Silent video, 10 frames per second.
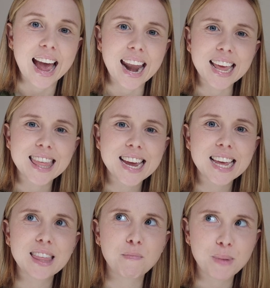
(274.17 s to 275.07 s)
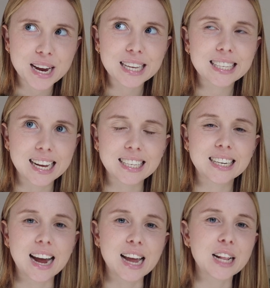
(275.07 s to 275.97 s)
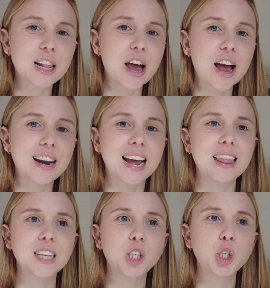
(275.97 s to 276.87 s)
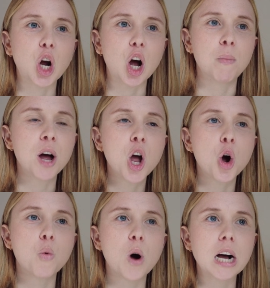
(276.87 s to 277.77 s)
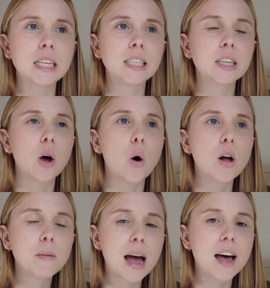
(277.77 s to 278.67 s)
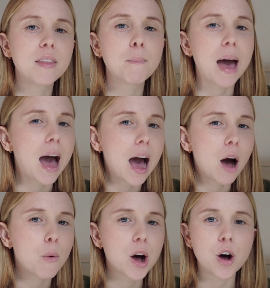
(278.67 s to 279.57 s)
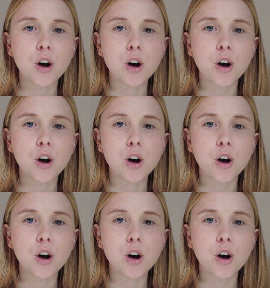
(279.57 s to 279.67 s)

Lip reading: And I think the biggest lesson I learned at this job was all about the power